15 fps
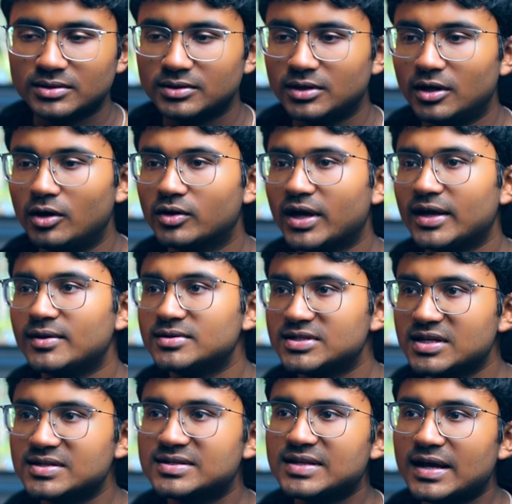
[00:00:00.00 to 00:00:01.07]
Okay,
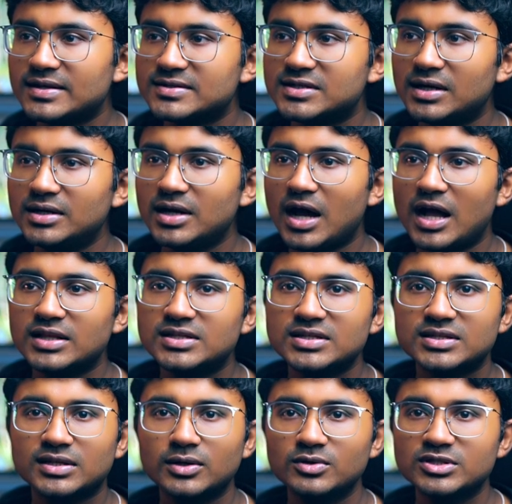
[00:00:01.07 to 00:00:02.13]
since that is done, I'll just
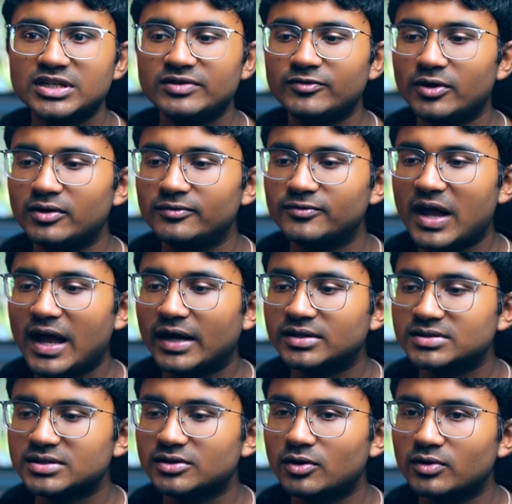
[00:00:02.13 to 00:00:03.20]
close Evolve and
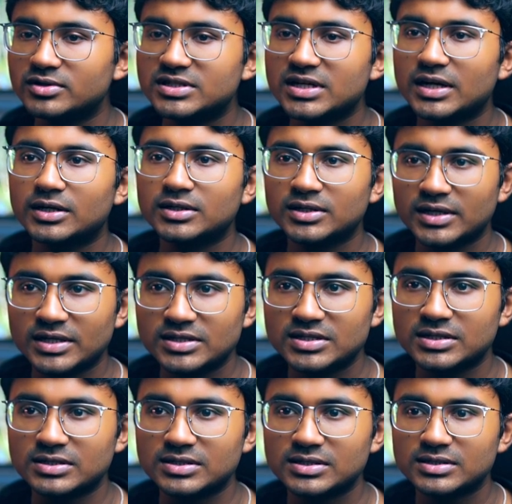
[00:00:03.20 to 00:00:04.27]
launch another
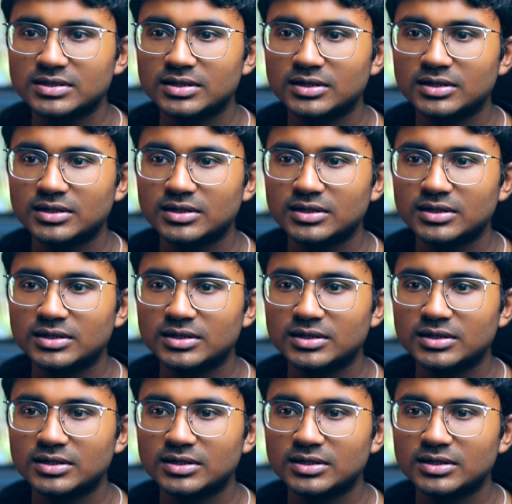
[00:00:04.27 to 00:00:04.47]
instance.